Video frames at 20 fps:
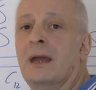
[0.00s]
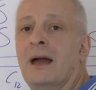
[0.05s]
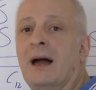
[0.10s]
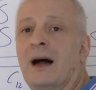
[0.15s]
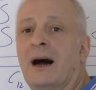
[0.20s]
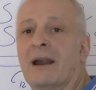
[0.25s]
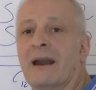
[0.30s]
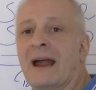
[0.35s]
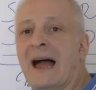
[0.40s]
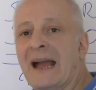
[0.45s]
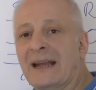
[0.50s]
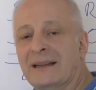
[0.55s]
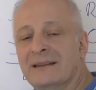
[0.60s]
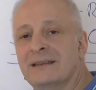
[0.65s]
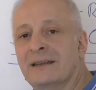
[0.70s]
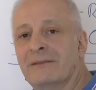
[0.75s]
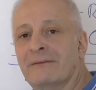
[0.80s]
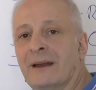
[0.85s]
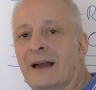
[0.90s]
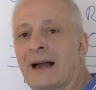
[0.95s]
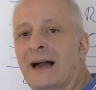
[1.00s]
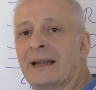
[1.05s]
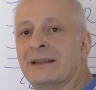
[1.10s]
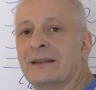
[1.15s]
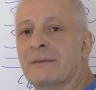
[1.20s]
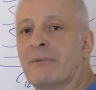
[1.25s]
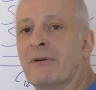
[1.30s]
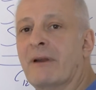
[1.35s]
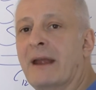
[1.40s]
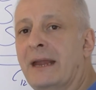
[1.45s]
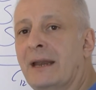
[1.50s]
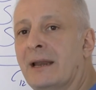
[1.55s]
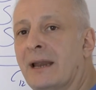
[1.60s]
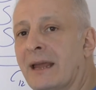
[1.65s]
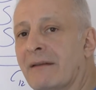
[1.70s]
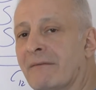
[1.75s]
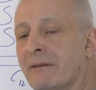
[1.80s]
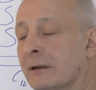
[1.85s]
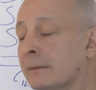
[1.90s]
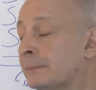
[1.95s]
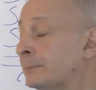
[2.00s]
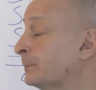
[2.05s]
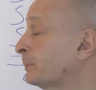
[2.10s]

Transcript: are active at the brain level.